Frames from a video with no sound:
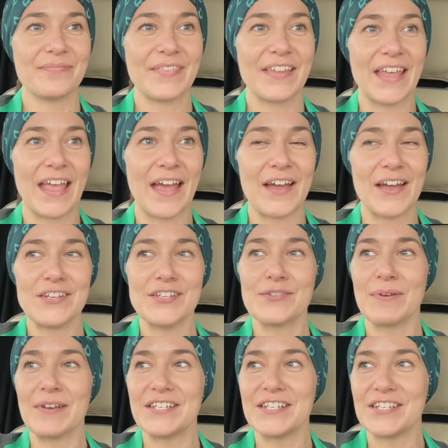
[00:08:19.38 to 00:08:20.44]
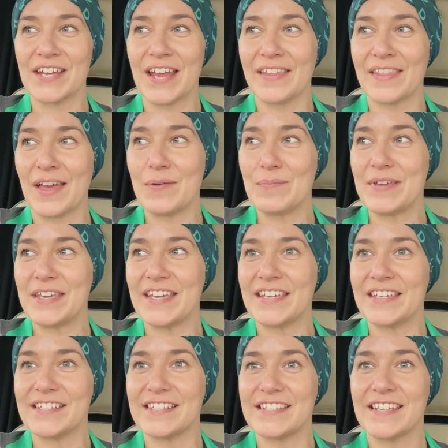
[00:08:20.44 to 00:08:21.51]
yeah, I just wanted to share that
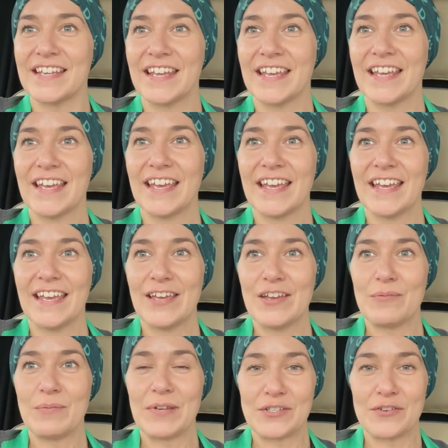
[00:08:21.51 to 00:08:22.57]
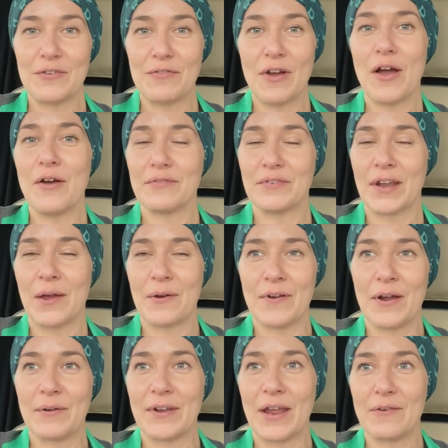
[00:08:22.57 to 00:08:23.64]
because we're sort of half an hour
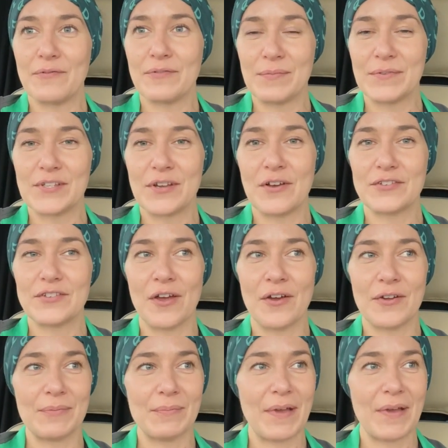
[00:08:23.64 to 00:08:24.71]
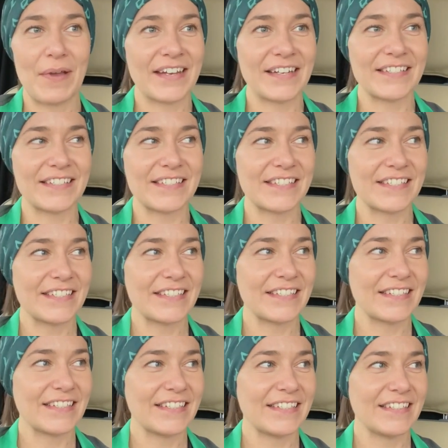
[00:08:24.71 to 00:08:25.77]
out now from the start time, and
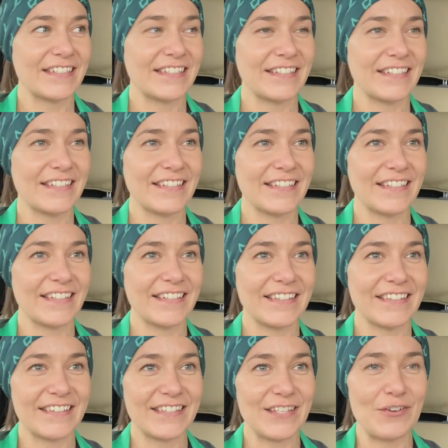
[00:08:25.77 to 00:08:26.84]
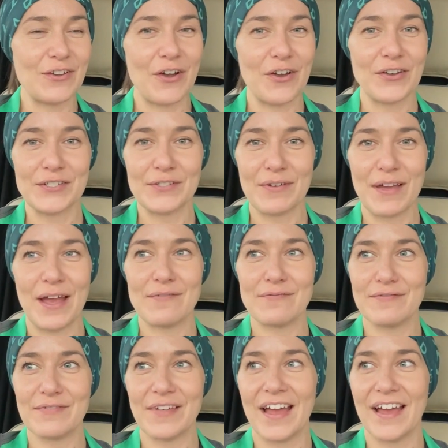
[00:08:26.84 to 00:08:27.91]
you kind of
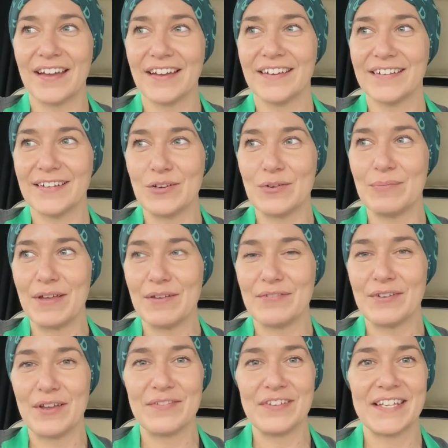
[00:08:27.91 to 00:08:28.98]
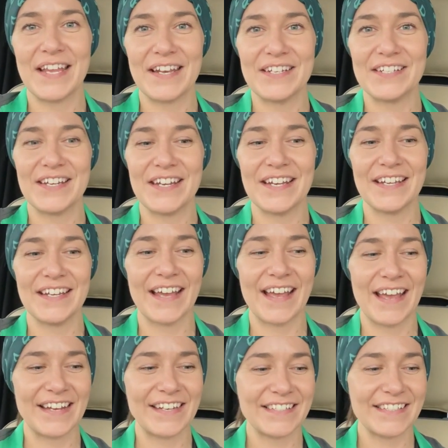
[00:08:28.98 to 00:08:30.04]
have that little bit of nervous energy.
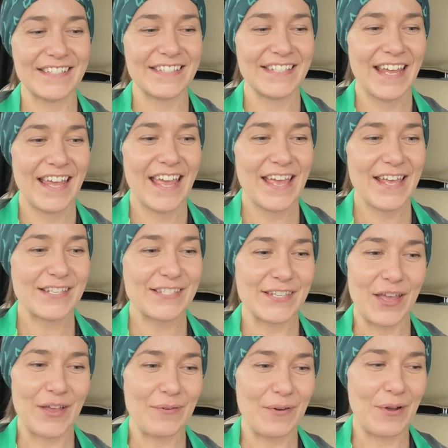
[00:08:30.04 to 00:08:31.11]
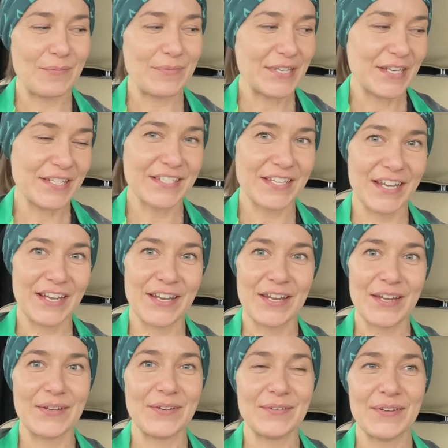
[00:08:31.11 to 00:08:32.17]
And so I'm just going
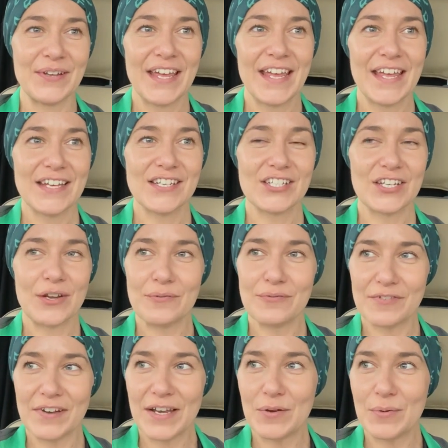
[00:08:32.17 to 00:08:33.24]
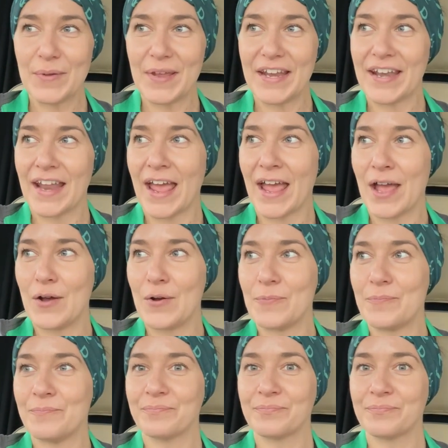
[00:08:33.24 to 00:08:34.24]
to chill for a little bit now,